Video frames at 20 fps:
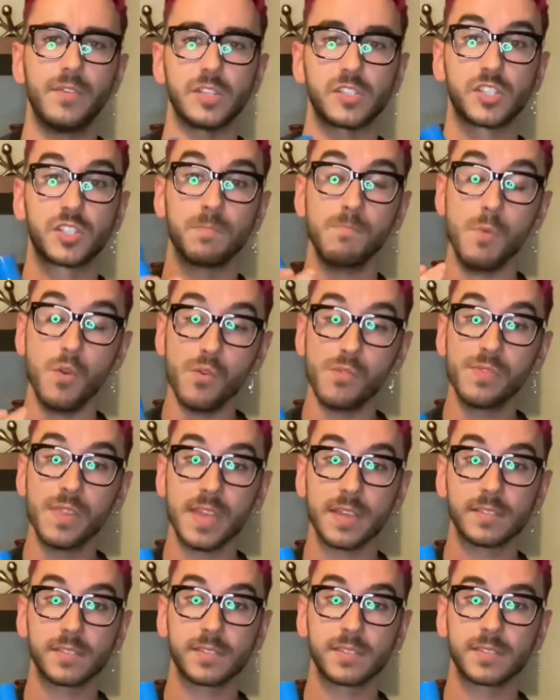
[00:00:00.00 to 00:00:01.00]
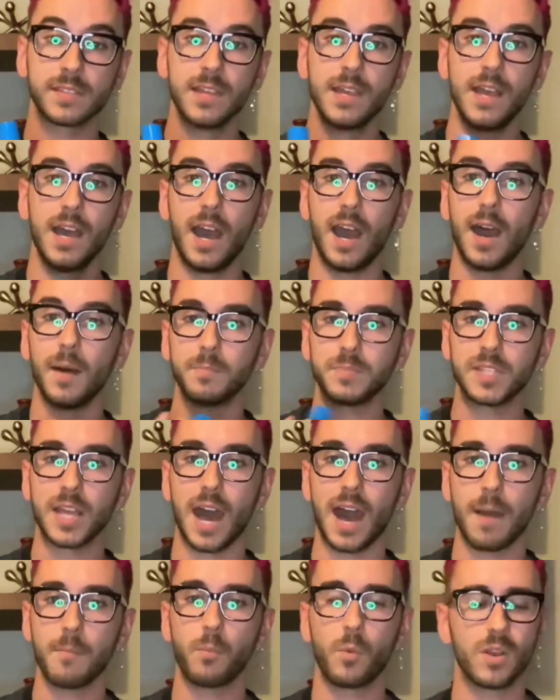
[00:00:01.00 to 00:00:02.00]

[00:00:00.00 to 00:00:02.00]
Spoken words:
smoothness up top,